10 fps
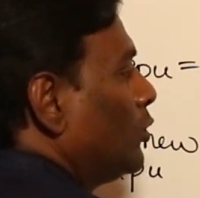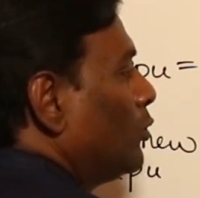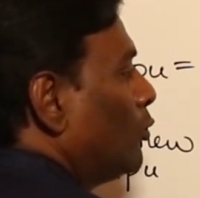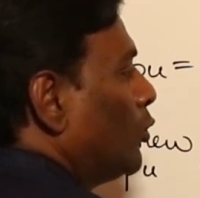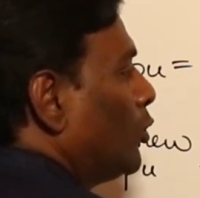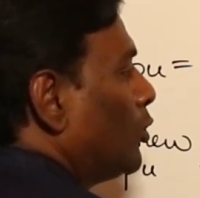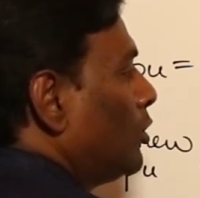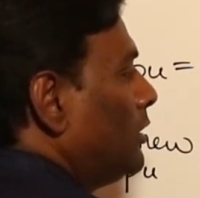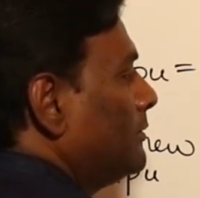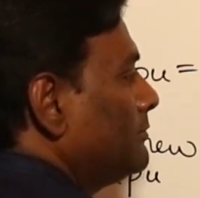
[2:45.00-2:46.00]

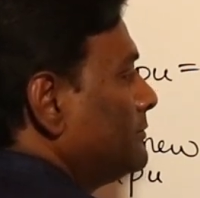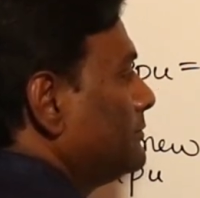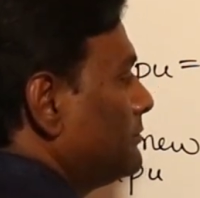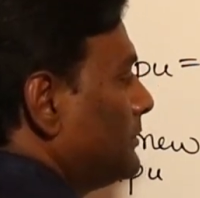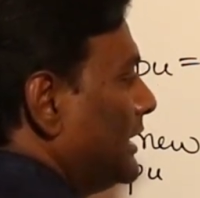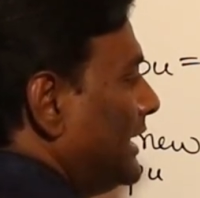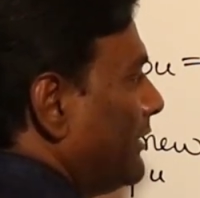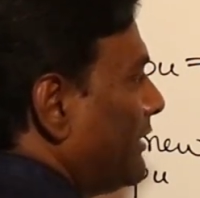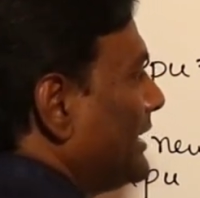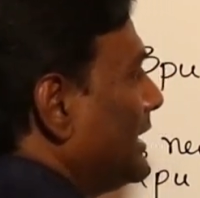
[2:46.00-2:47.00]
volt
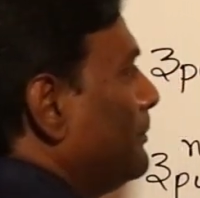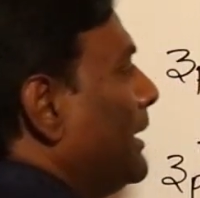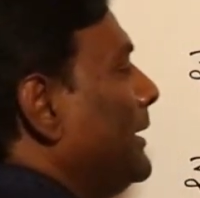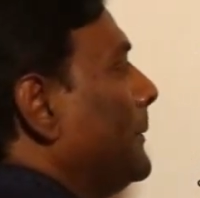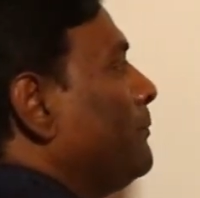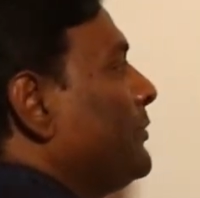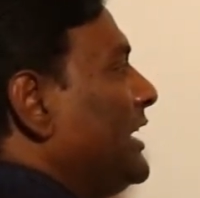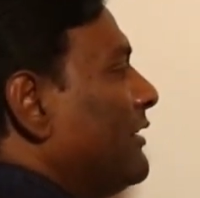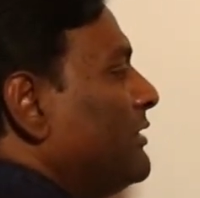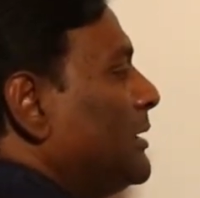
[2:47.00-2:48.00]
divided by
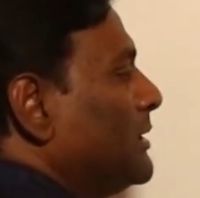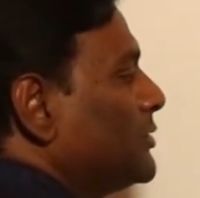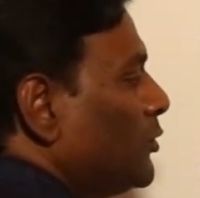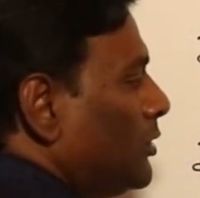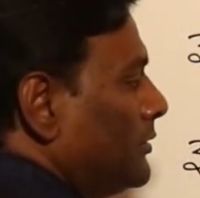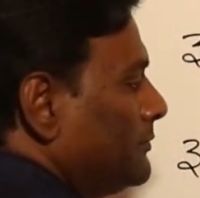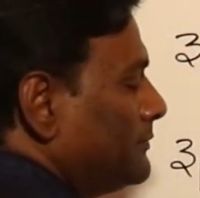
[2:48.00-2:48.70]
MVA base volt.